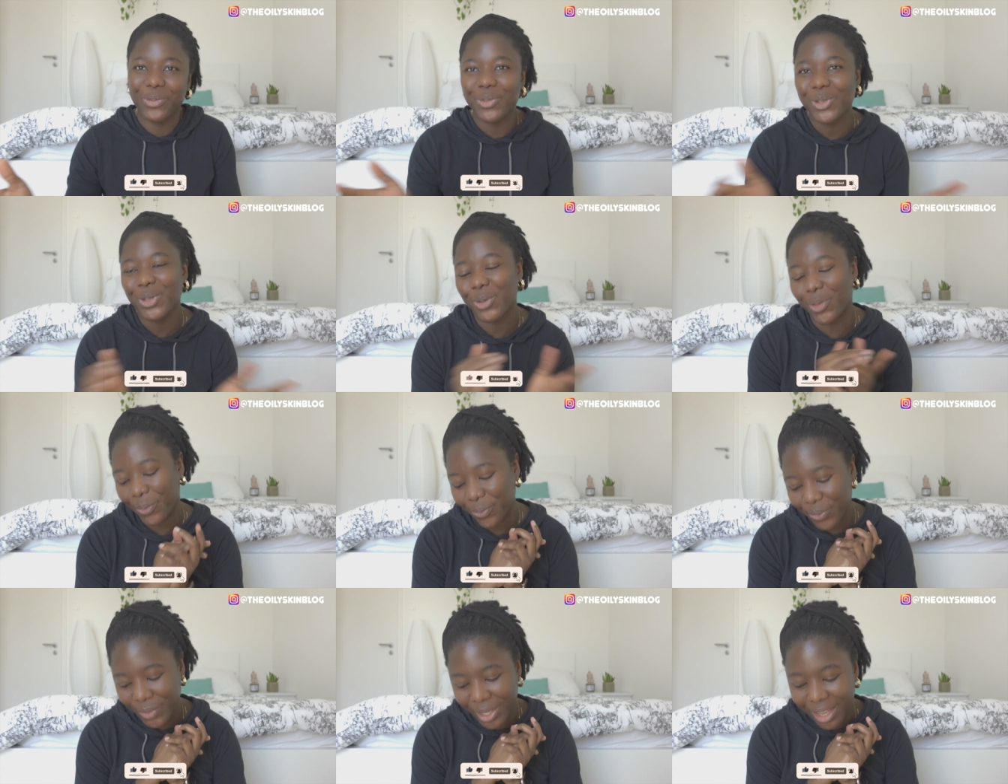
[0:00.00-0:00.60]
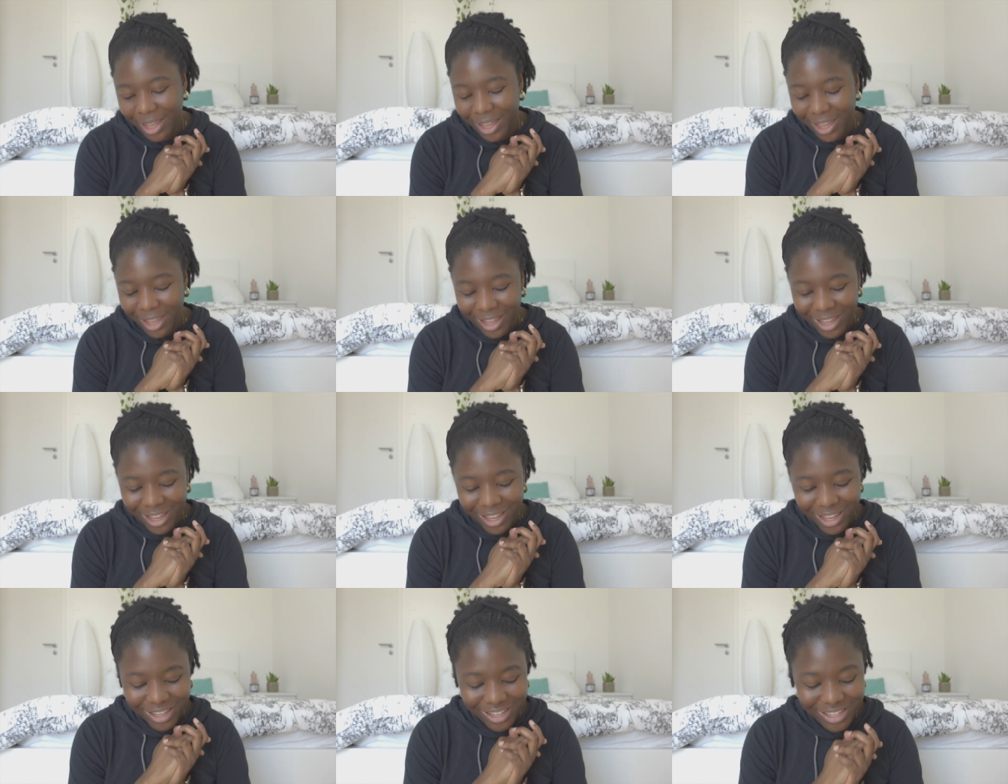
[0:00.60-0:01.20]
So
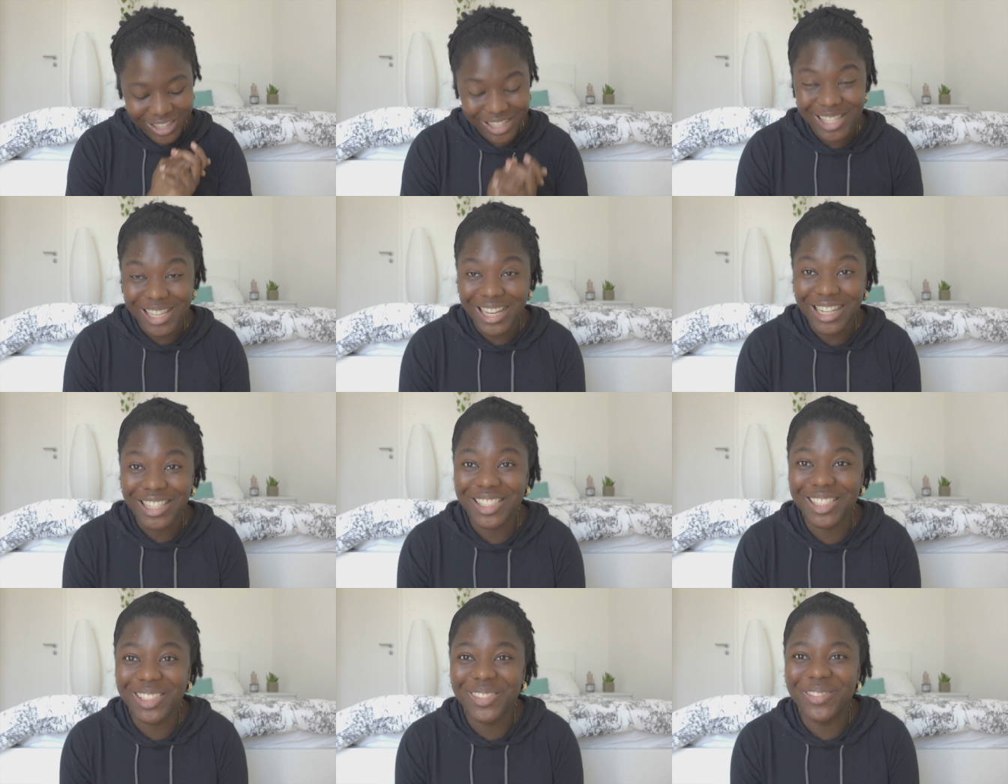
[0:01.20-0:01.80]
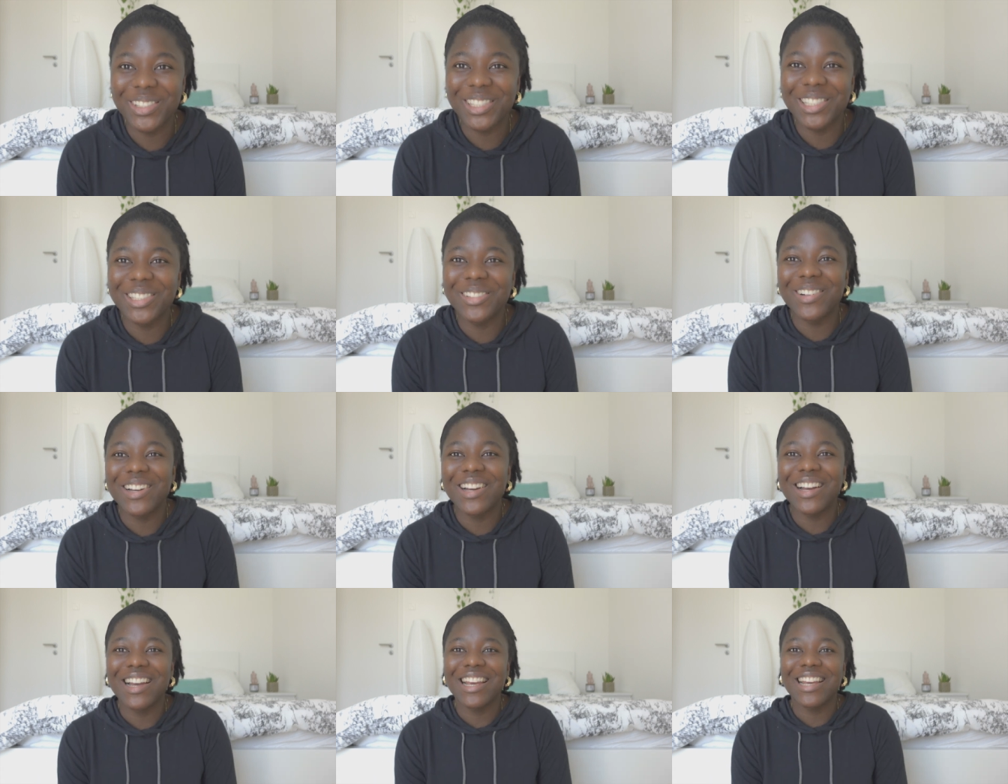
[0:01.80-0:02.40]
it's actually been a
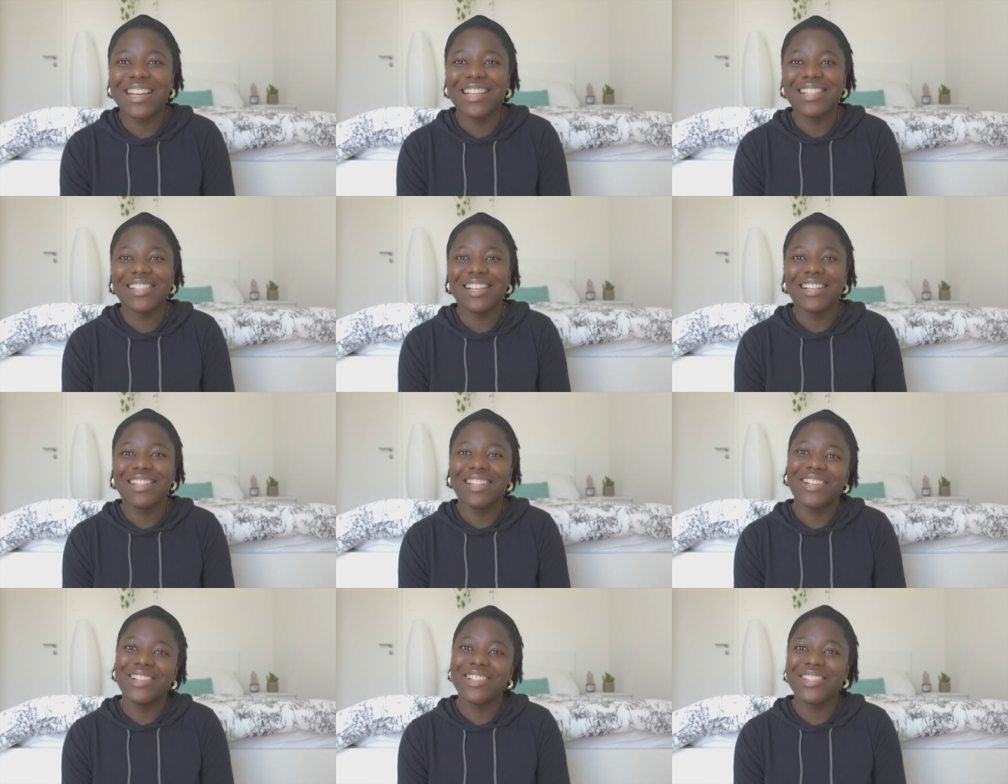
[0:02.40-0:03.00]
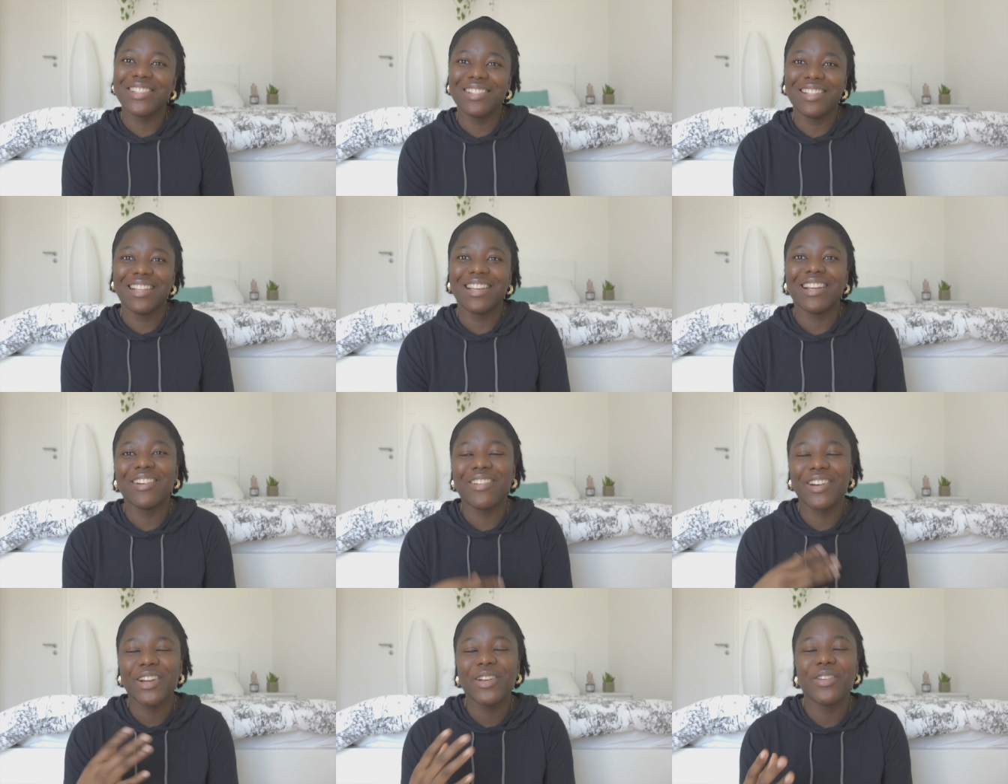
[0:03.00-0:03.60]
while I sat down to
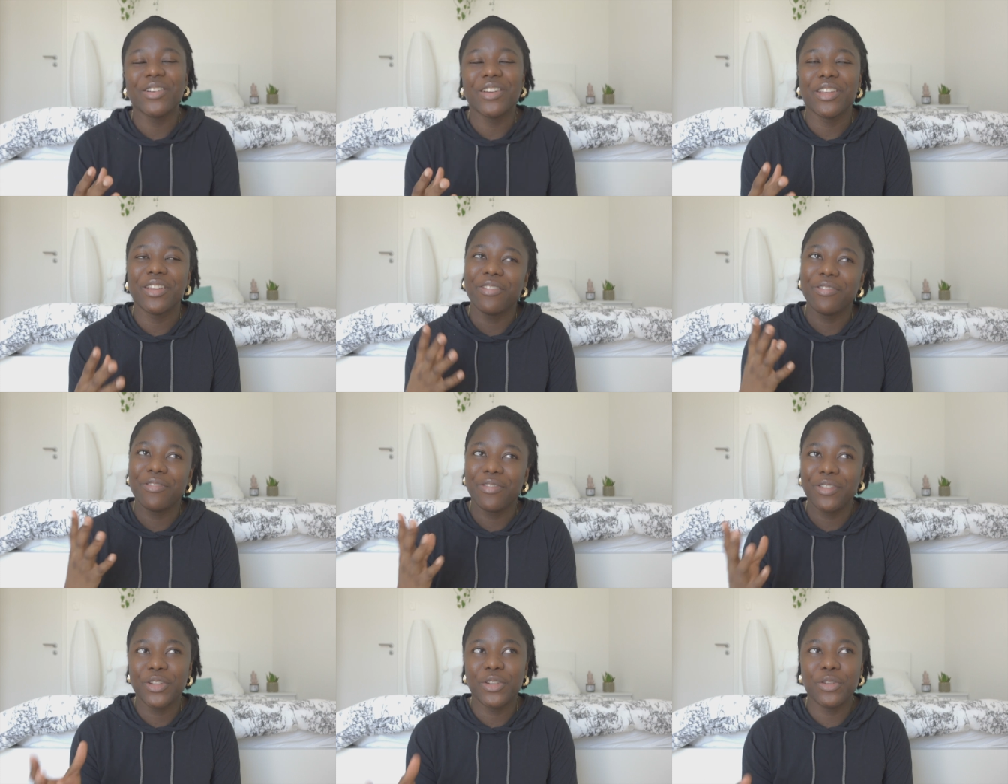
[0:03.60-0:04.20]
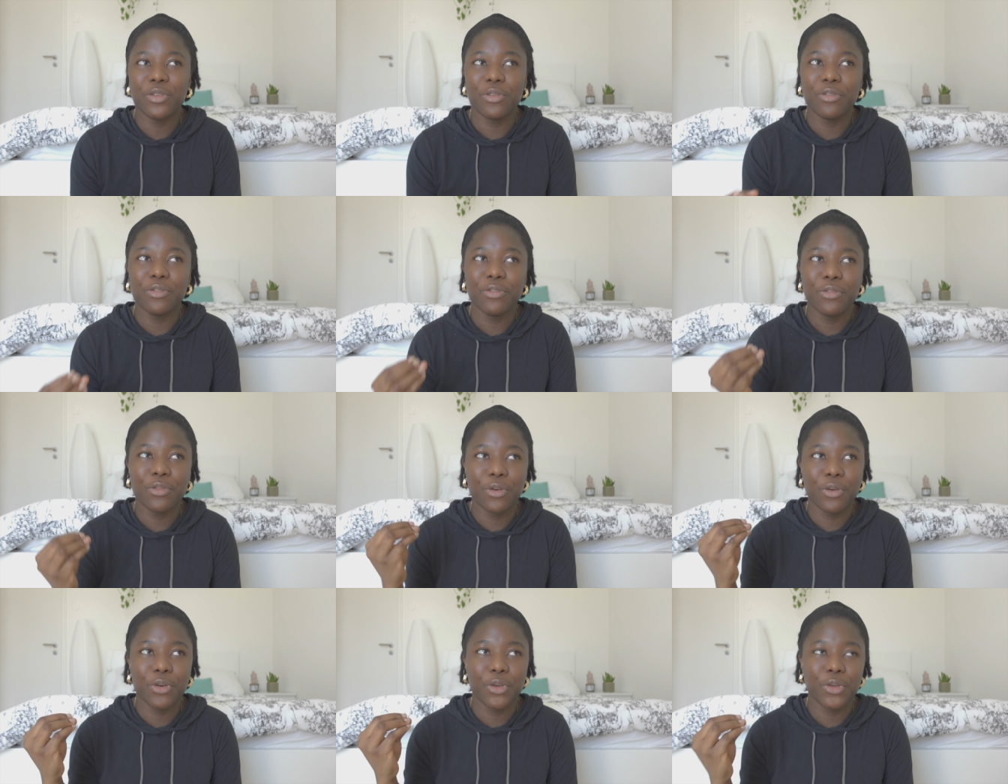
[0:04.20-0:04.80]
like record a video
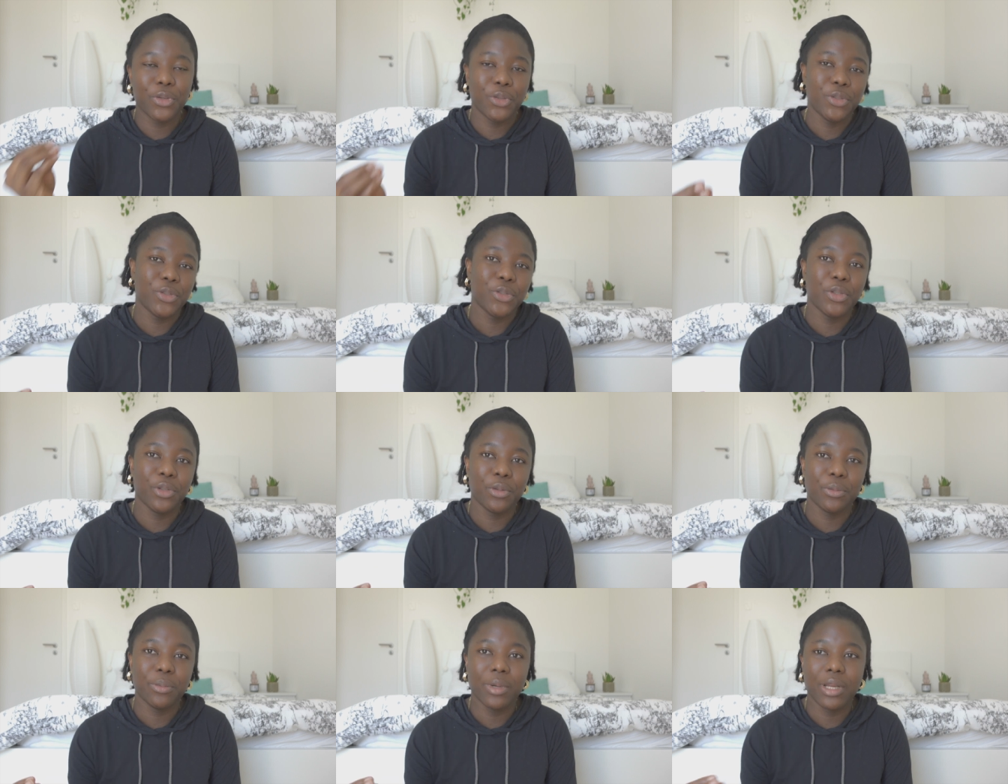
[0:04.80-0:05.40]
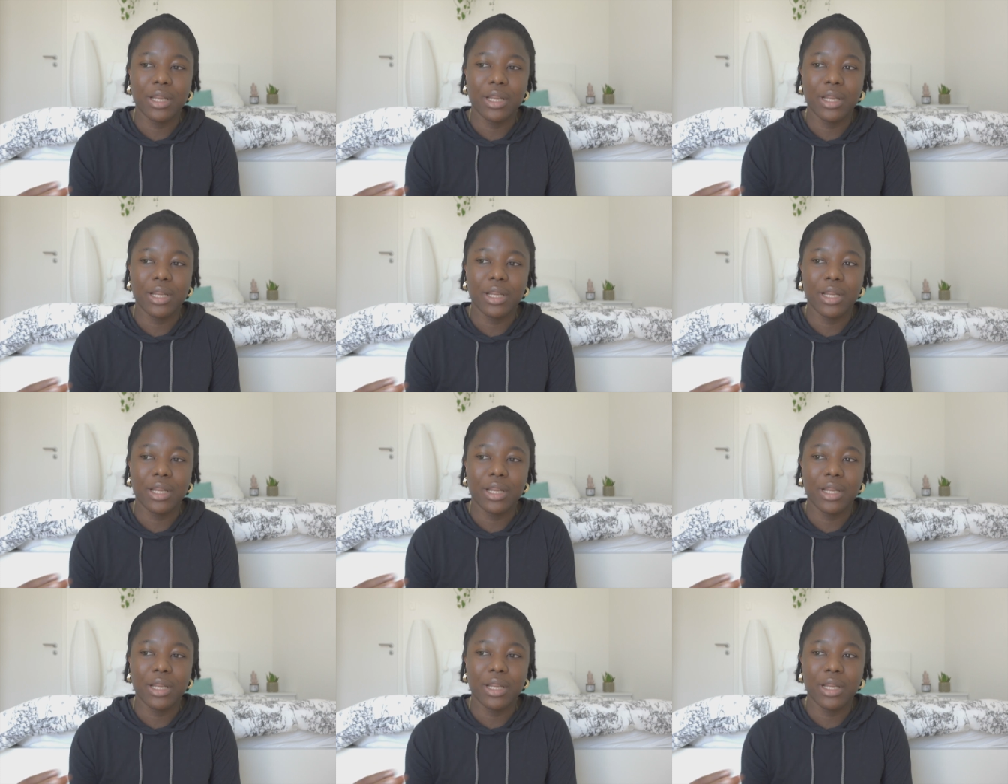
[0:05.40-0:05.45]
for YouTube,